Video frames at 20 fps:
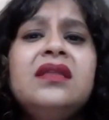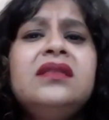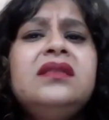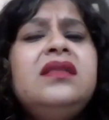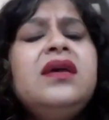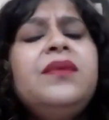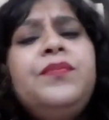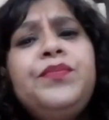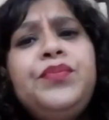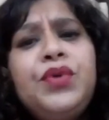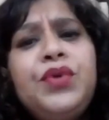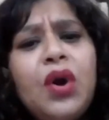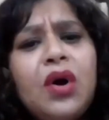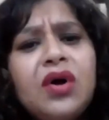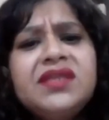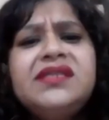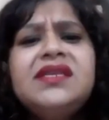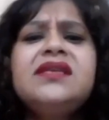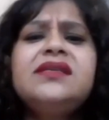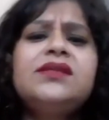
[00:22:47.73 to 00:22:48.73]
The
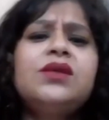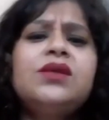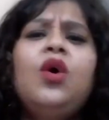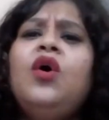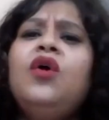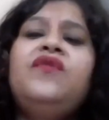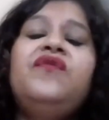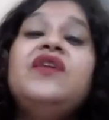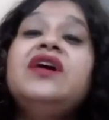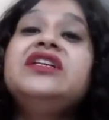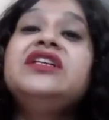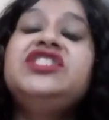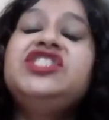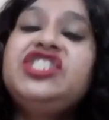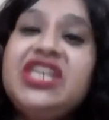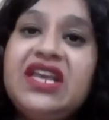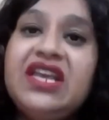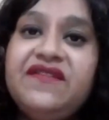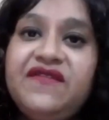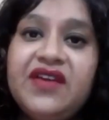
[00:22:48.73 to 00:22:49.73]
process of
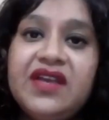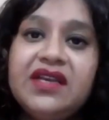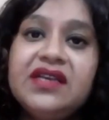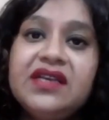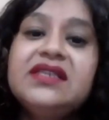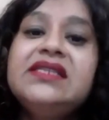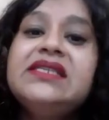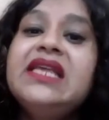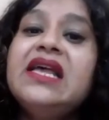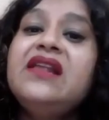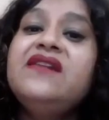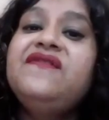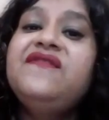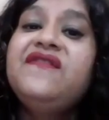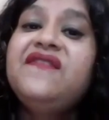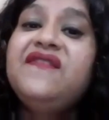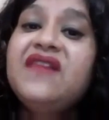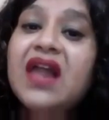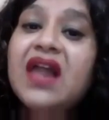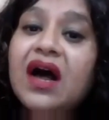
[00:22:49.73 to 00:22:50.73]
achieving
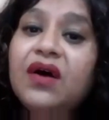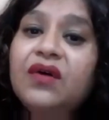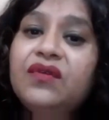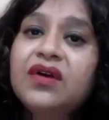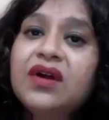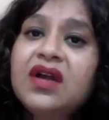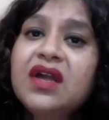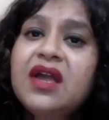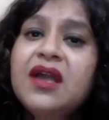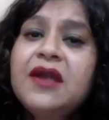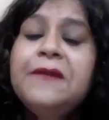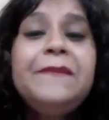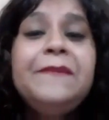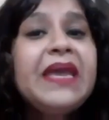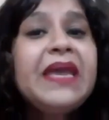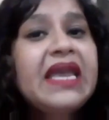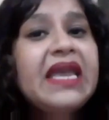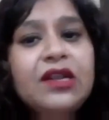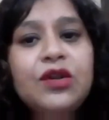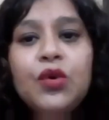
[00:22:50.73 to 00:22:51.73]
self love
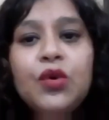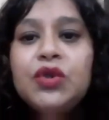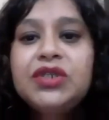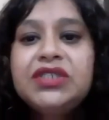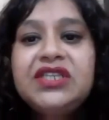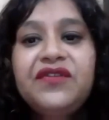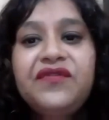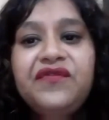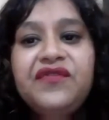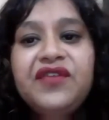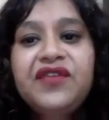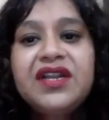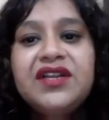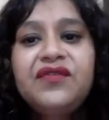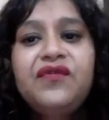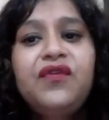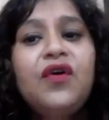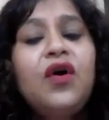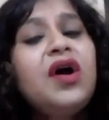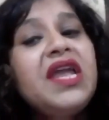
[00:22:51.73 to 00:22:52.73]
may look different
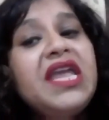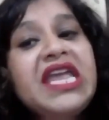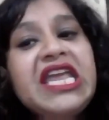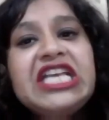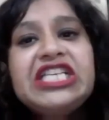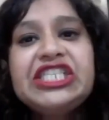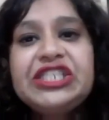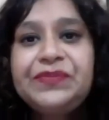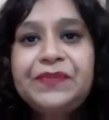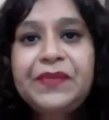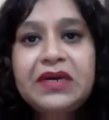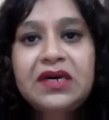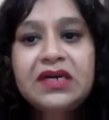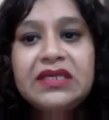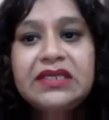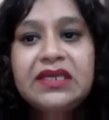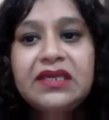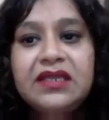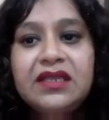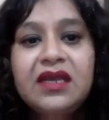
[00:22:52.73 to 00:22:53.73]
for each
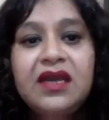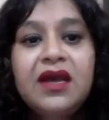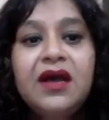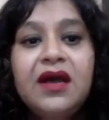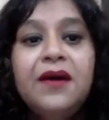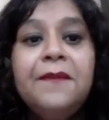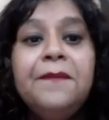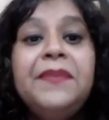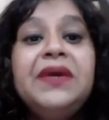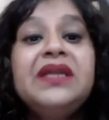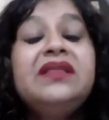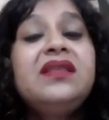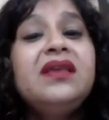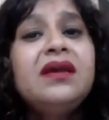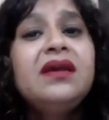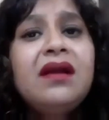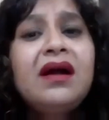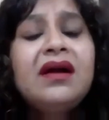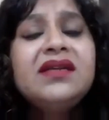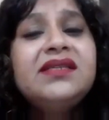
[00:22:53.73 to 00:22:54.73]
person, but
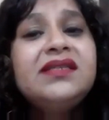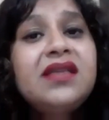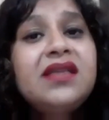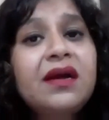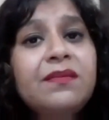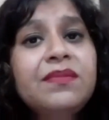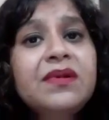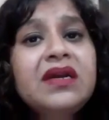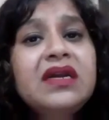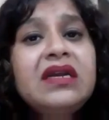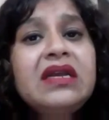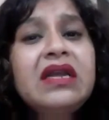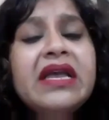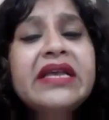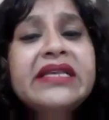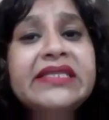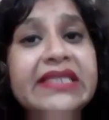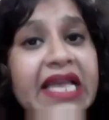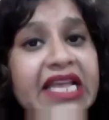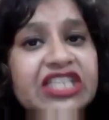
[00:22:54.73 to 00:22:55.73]
there are some
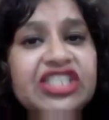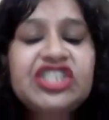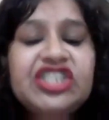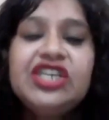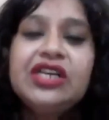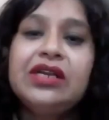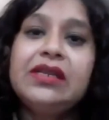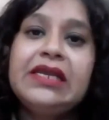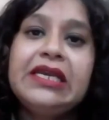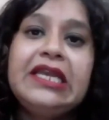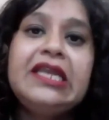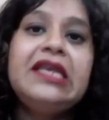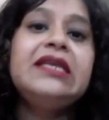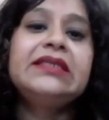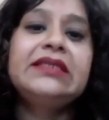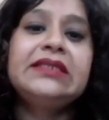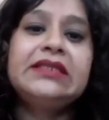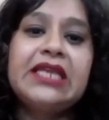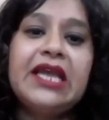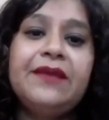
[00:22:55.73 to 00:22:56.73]
essential key
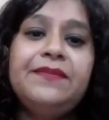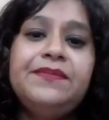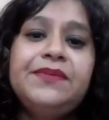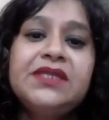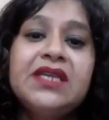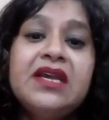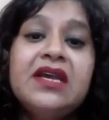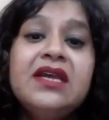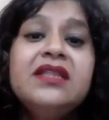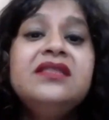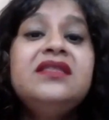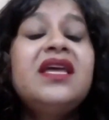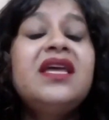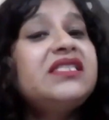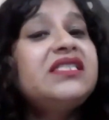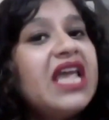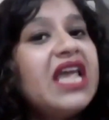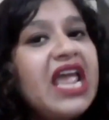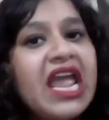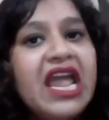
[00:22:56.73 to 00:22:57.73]
steps
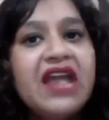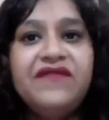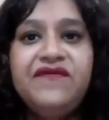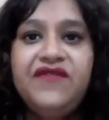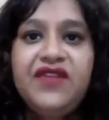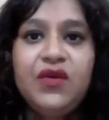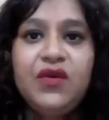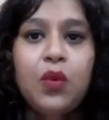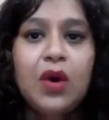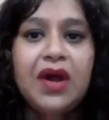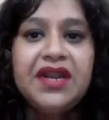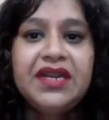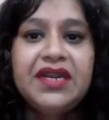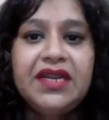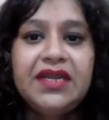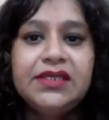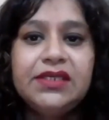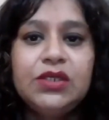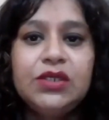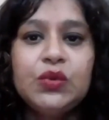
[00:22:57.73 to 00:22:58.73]
that everyone
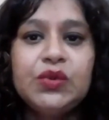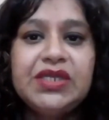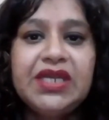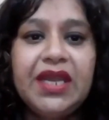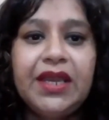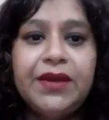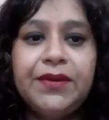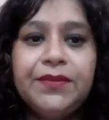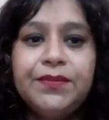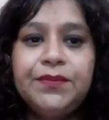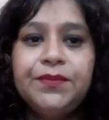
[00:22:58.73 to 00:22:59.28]
needs to take.